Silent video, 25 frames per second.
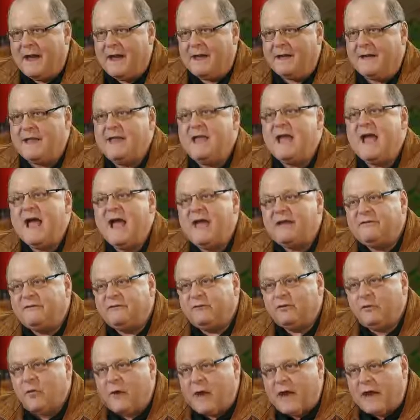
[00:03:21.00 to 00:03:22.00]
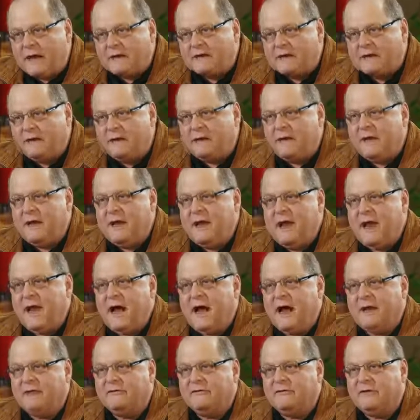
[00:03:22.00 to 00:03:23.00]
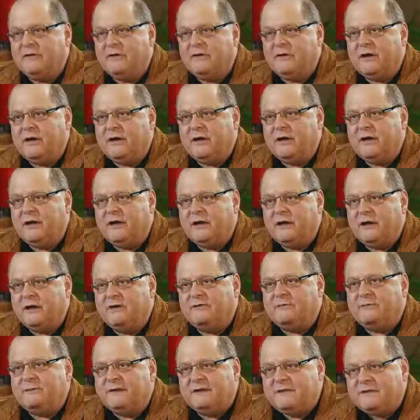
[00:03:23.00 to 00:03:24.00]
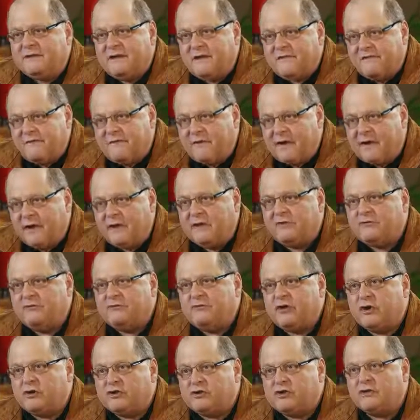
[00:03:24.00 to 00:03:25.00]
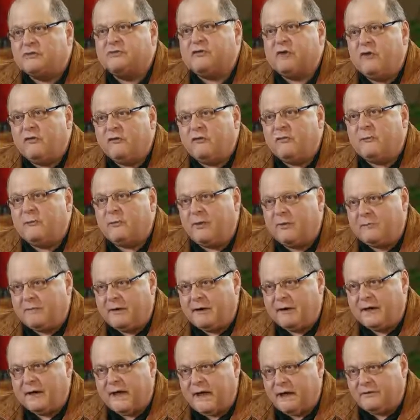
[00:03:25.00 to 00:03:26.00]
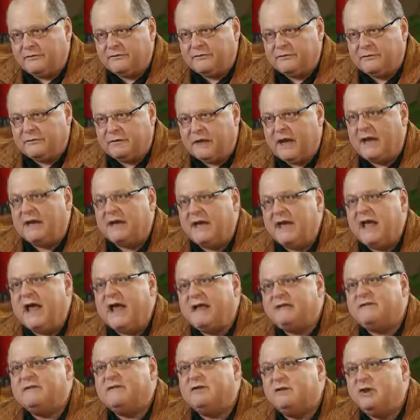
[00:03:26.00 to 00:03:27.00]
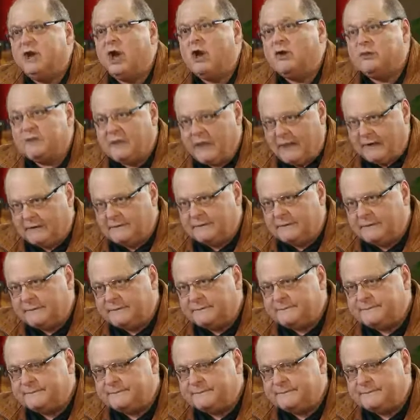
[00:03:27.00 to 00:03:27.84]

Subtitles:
and he has to act under specific instructions of the Permanent Council, and he hasn't done that.